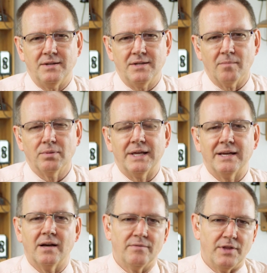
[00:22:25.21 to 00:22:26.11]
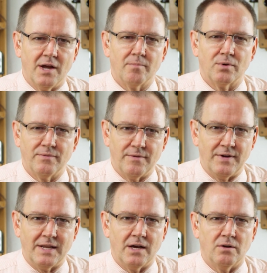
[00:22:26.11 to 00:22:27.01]
doubling of the number of the
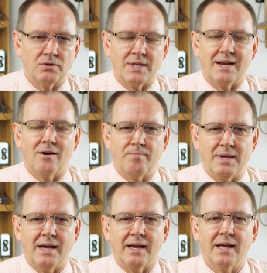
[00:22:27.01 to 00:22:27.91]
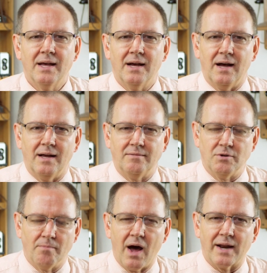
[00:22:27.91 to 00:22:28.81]
videos that are being uh,
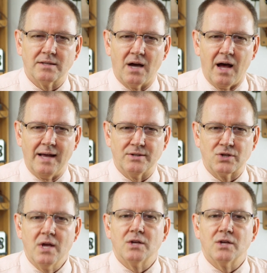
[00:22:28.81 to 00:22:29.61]
demonetized.